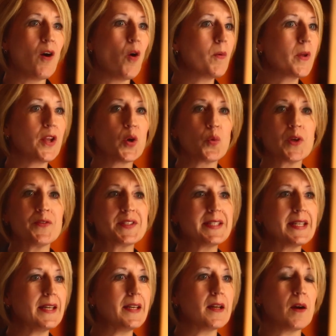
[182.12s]
we've
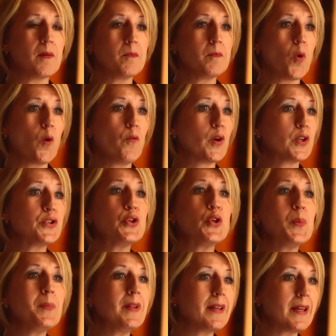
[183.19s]
seen over
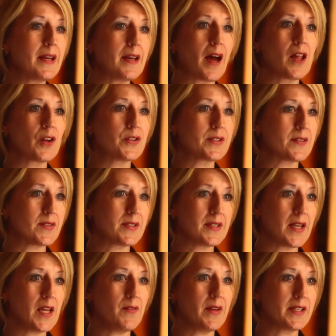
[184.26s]
$2 million of
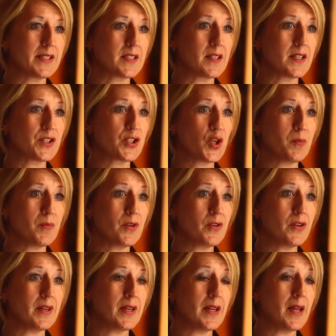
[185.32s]
savings to this
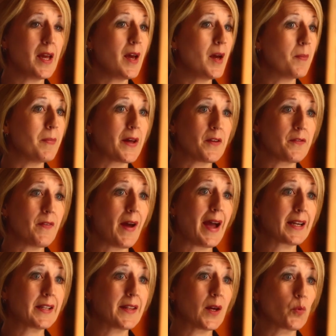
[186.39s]
community by the
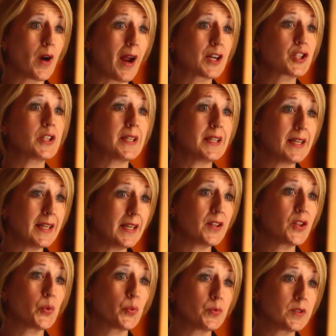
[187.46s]
fact that we're actually getting
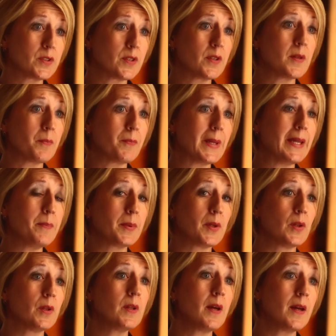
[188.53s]
the
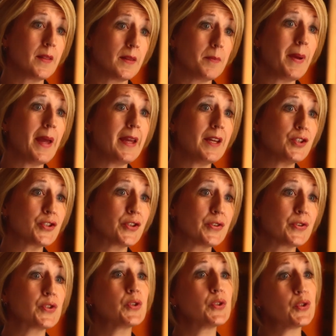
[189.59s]
people, the
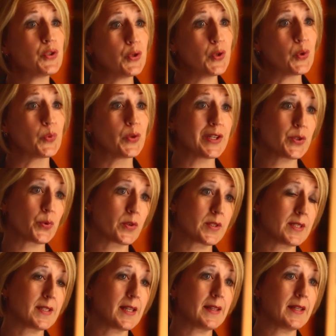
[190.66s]
patients, to the
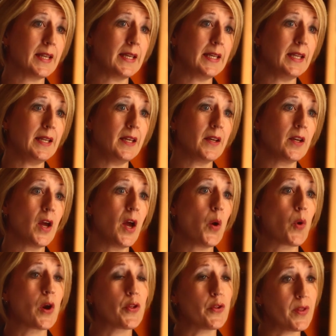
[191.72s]
resources that they need,
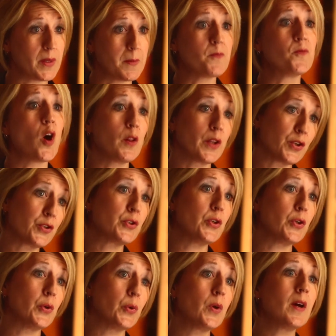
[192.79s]
rather than them falling
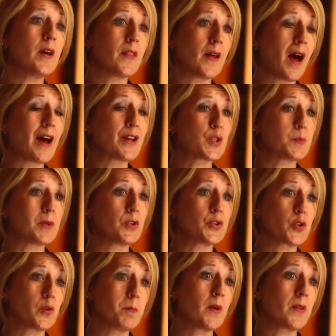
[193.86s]
to the hospitals
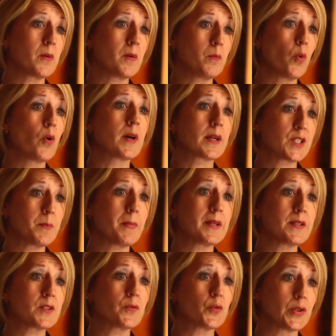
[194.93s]
or more
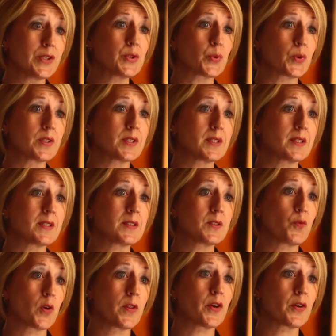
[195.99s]
expensive resources
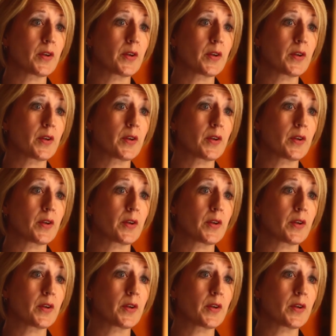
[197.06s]
for their